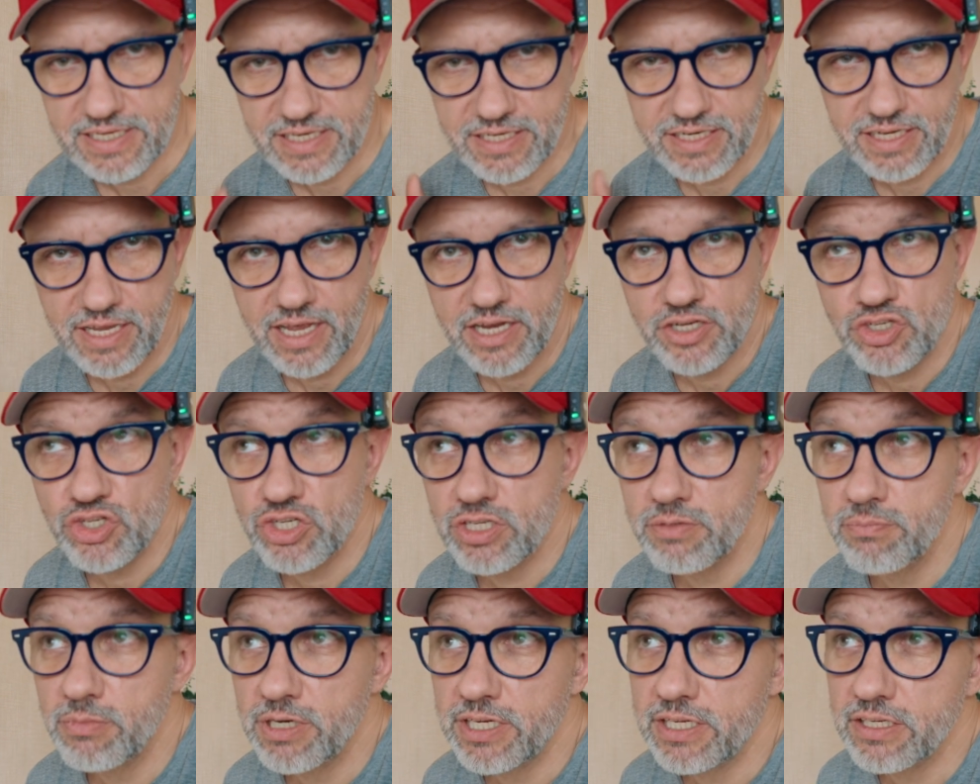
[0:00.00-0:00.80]
that
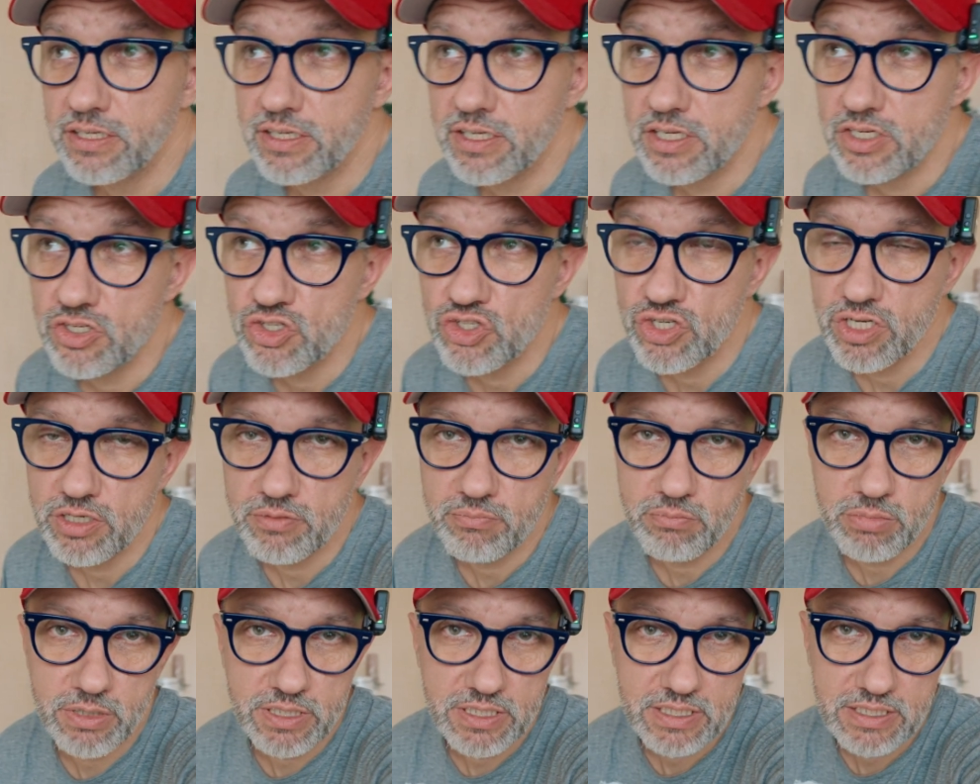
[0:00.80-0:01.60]
catched my attention,
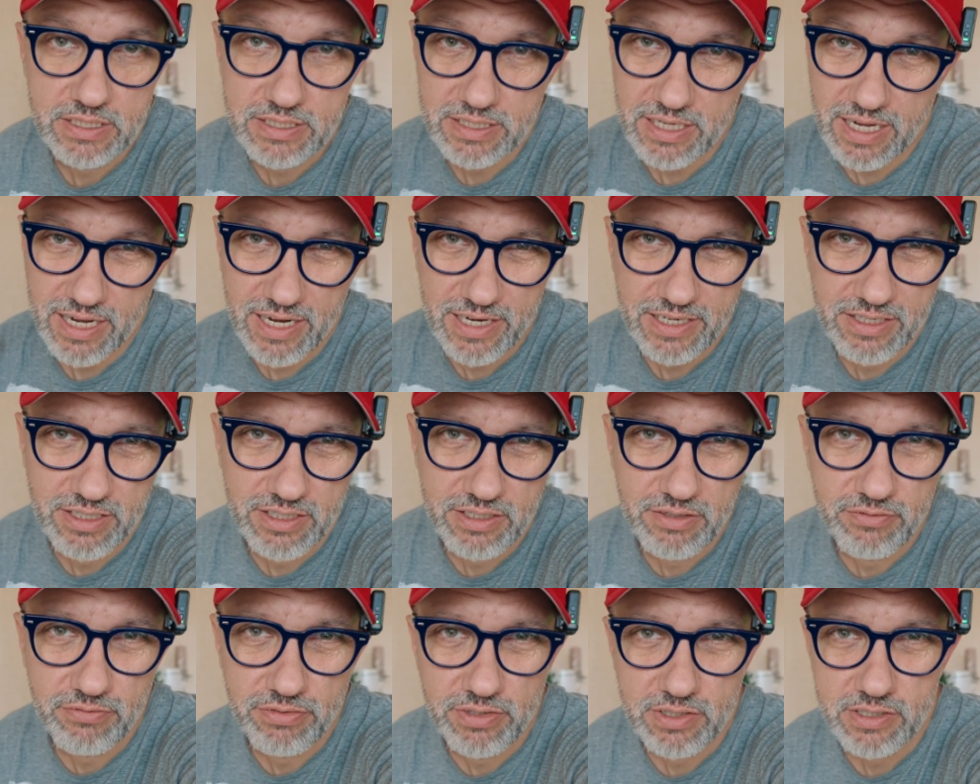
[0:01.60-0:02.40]
but I
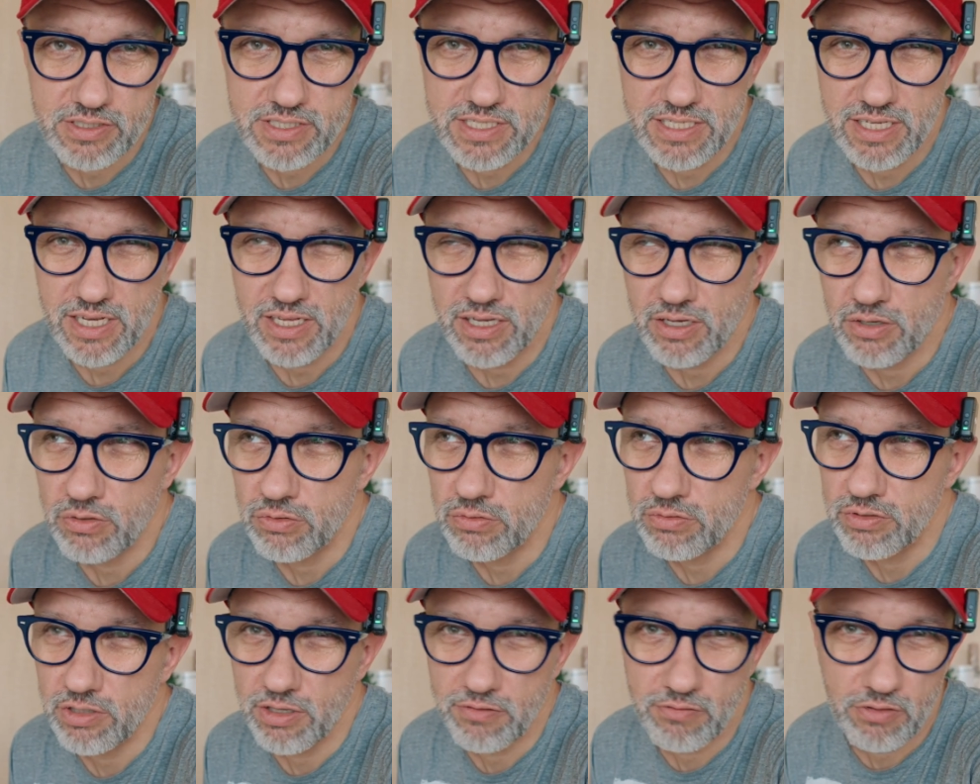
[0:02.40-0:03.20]
didn't feel that I
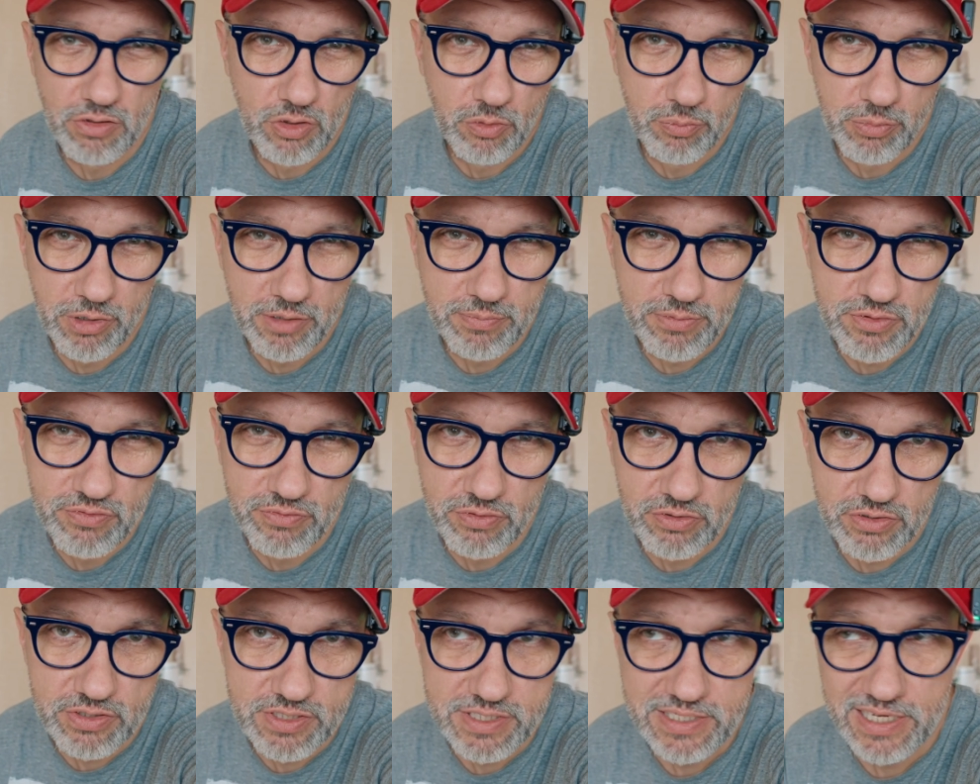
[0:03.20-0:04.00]
could develop apps
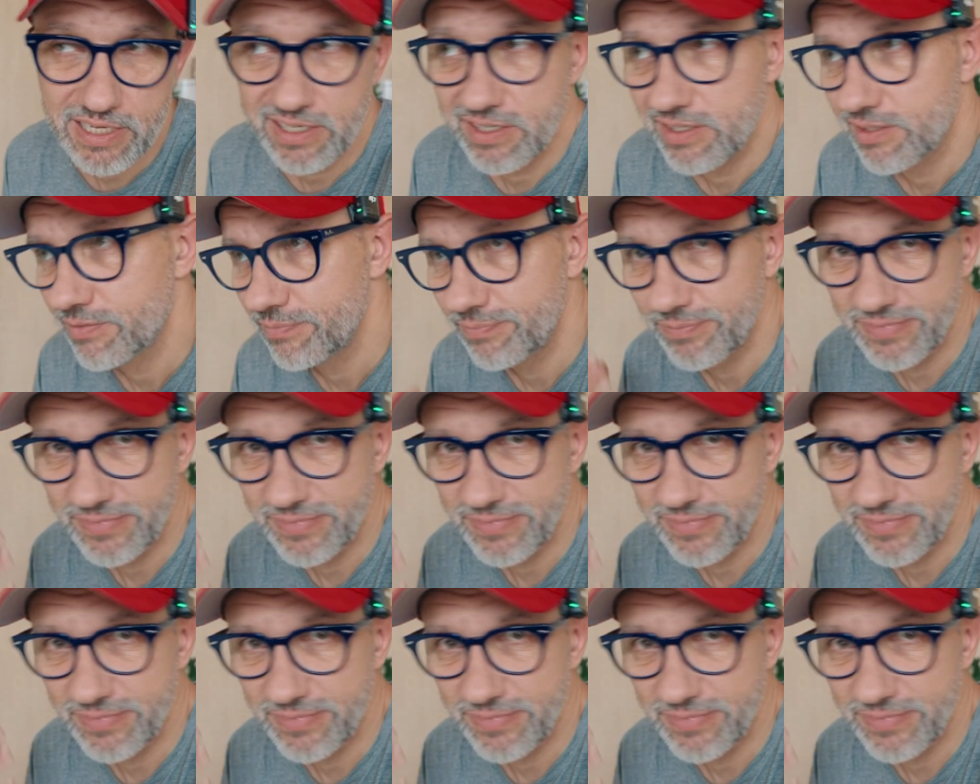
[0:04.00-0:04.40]
for that